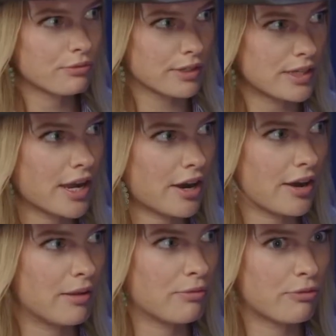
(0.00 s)
the
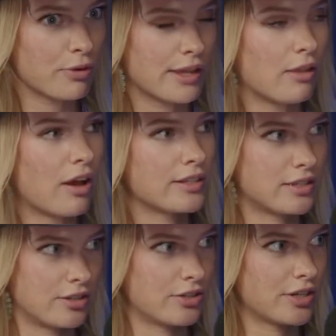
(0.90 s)
carrot before they lost
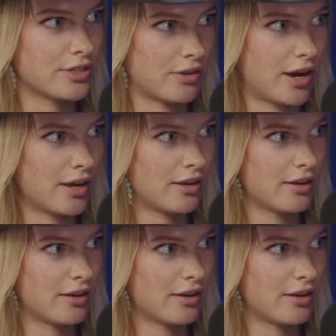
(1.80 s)
interest, right?